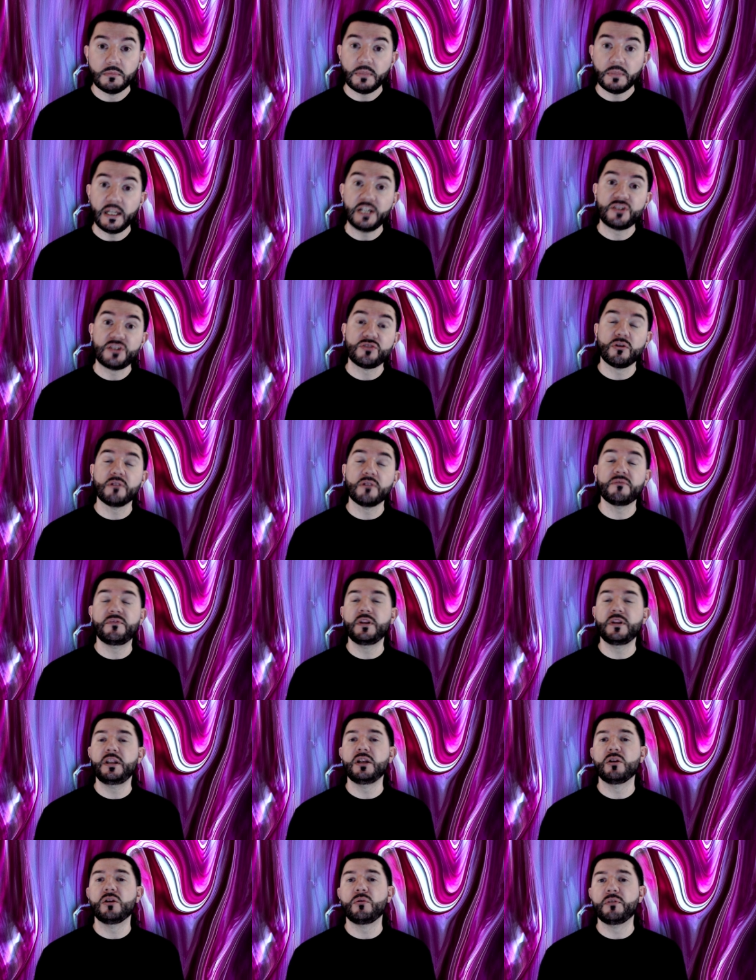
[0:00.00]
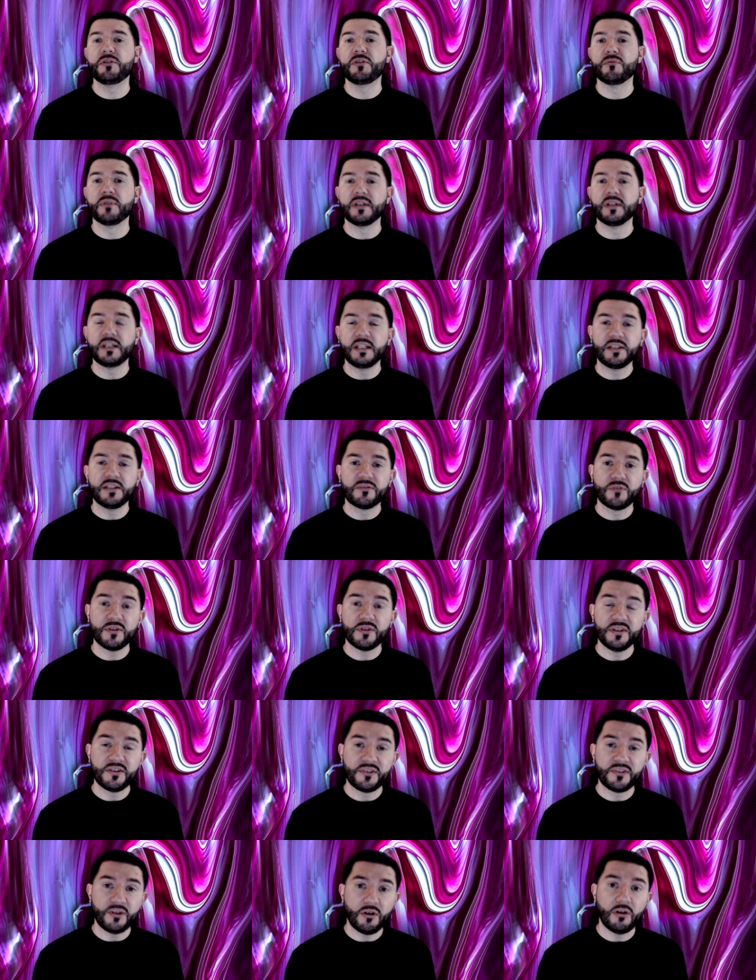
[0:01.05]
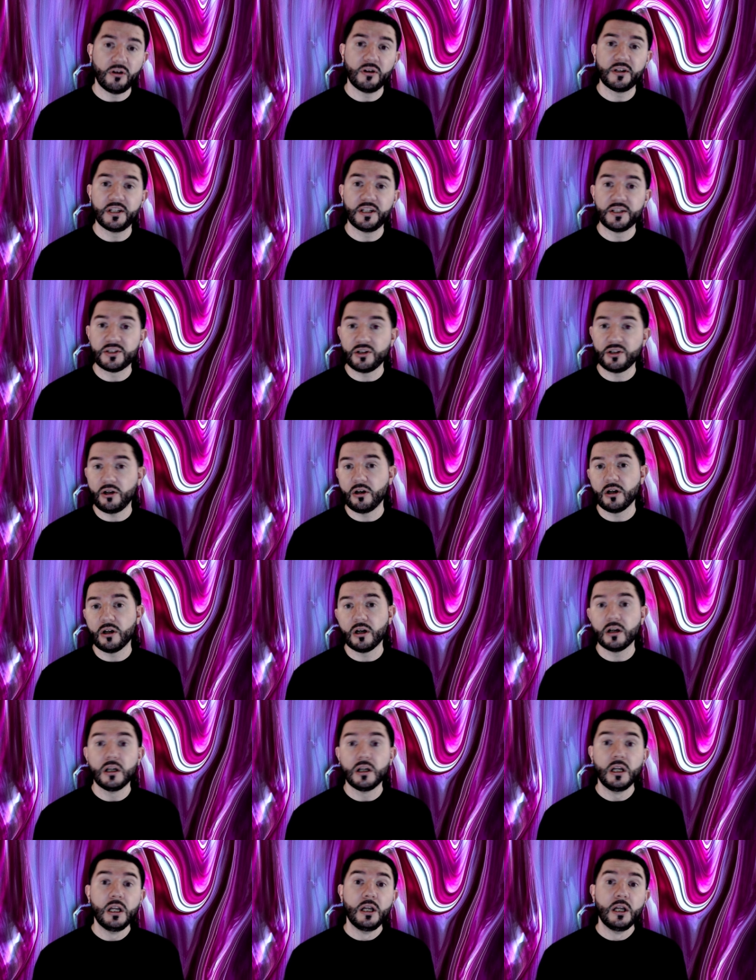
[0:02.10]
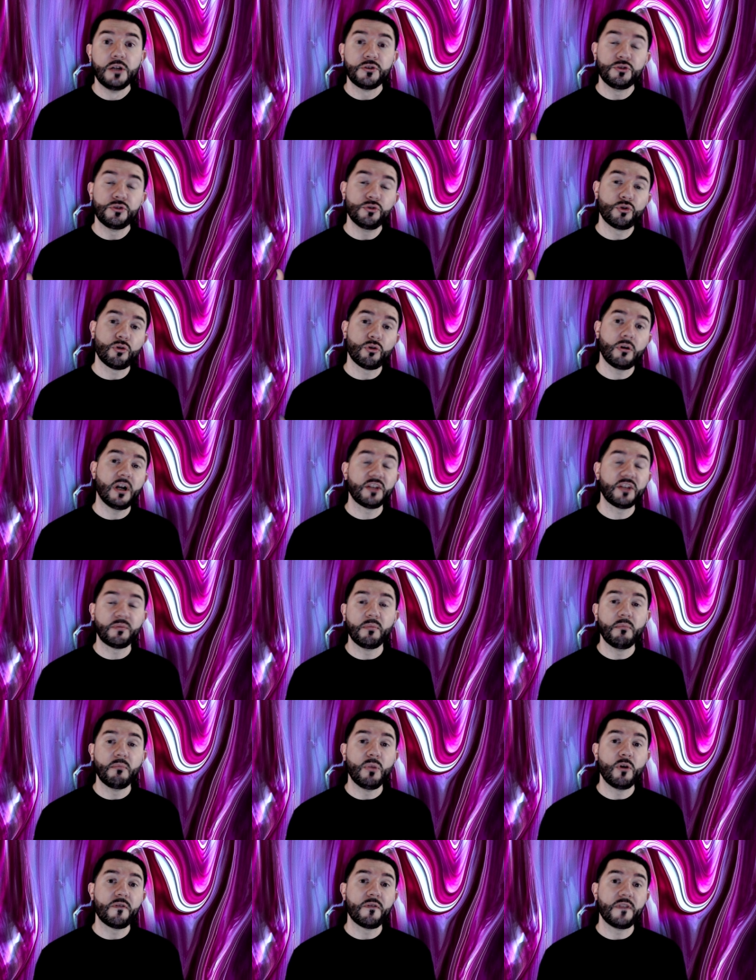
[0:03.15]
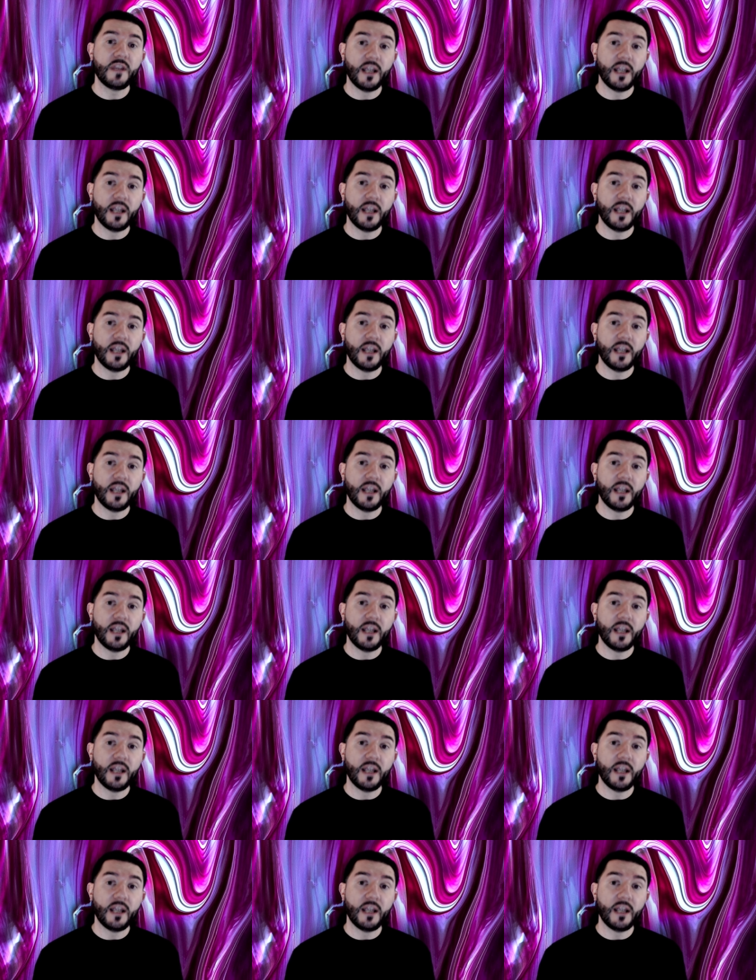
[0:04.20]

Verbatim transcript: A short video was released for the song Guitar to cross promote the